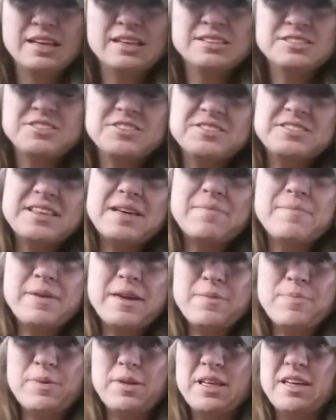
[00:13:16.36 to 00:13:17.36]
So some
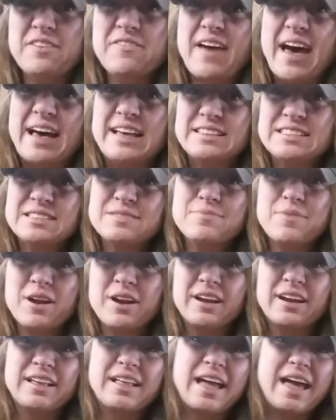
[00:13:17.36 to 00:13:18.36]
people have asked
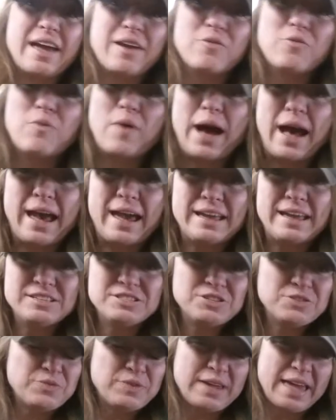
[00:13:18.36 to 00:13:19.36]
Mark and I, why
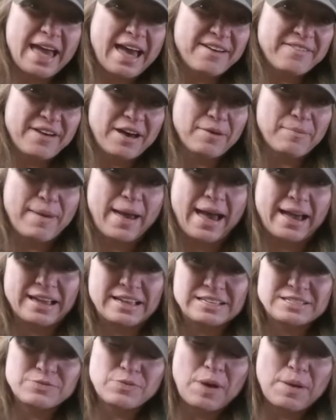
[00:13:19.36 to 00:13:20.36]
do we have
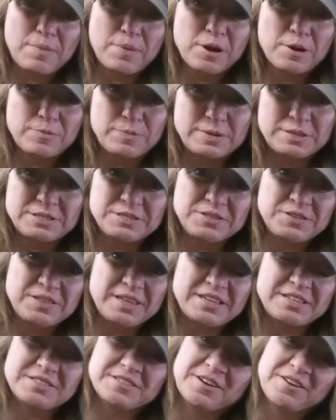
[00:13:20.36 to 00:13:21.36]
alpacas? What purpose do
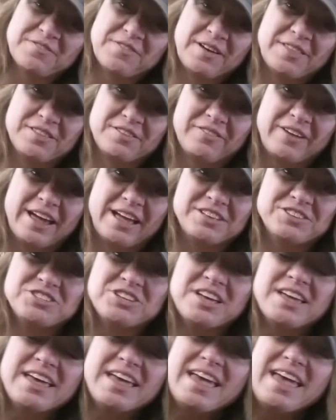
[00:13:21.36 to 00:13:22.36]
they serve on the ranch?